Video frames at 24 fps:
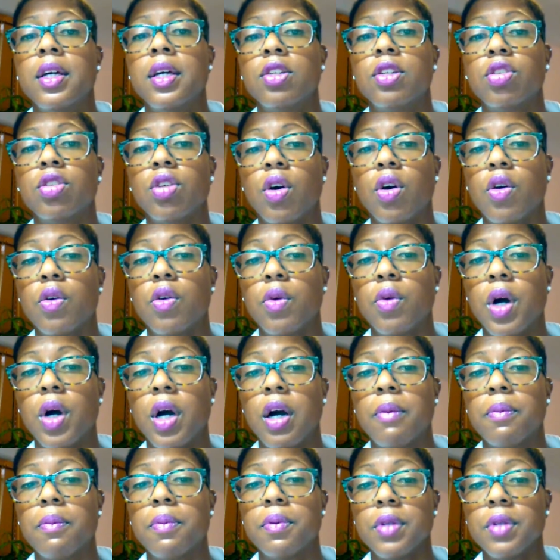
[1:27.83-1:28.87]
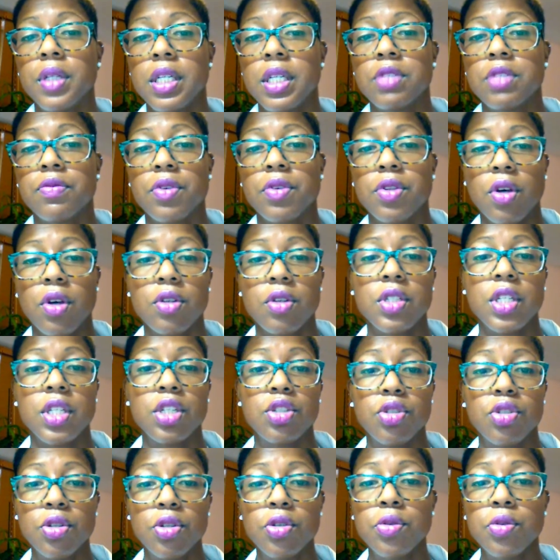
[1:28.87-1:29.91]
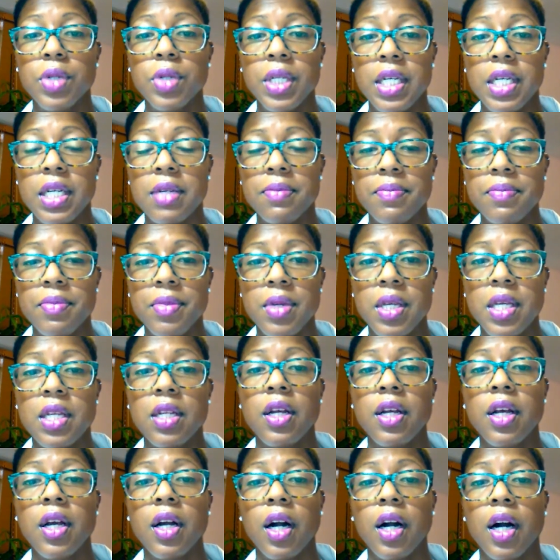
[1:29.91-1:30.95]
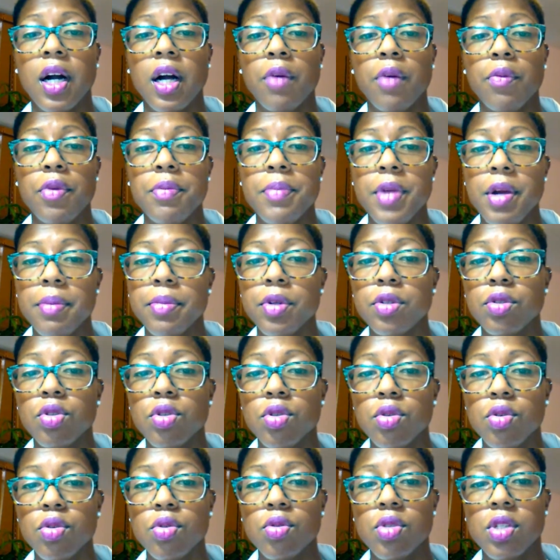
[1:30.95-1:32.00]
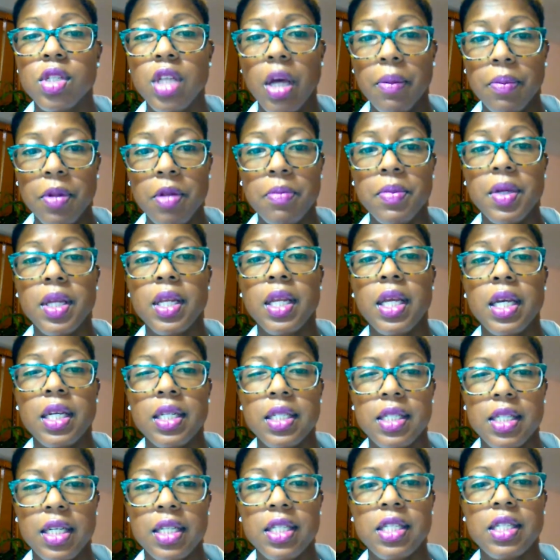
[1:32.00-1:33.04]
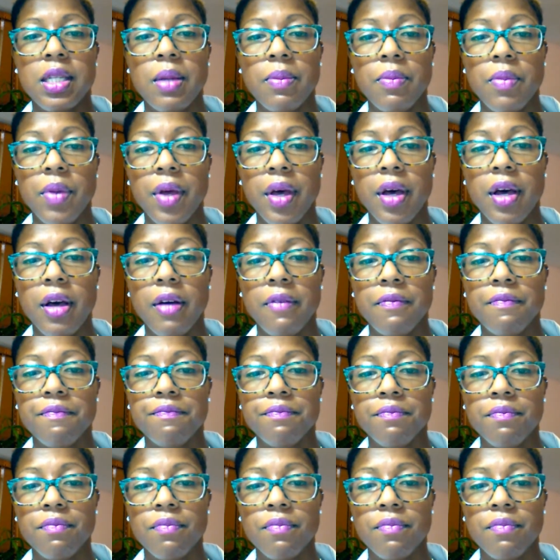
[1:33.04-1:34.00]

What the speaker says: So please, for those that do eat meat, remember to supplement in just some